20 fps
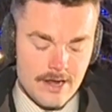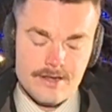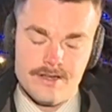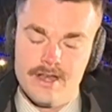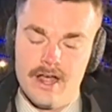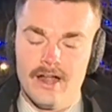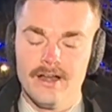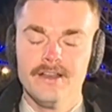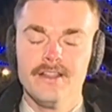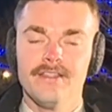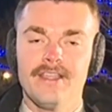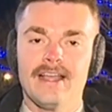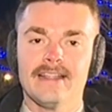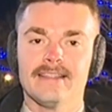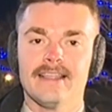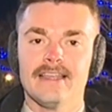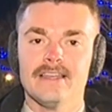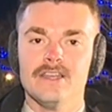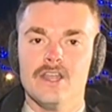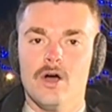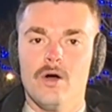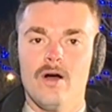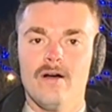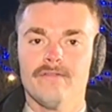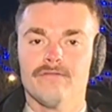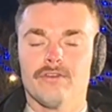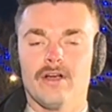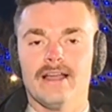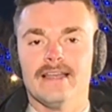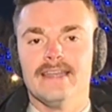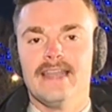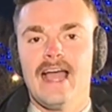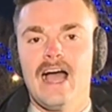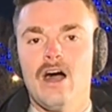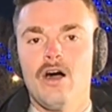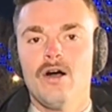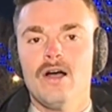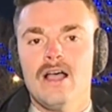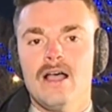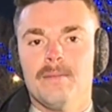none that they know of right
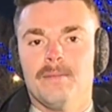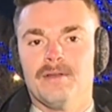now.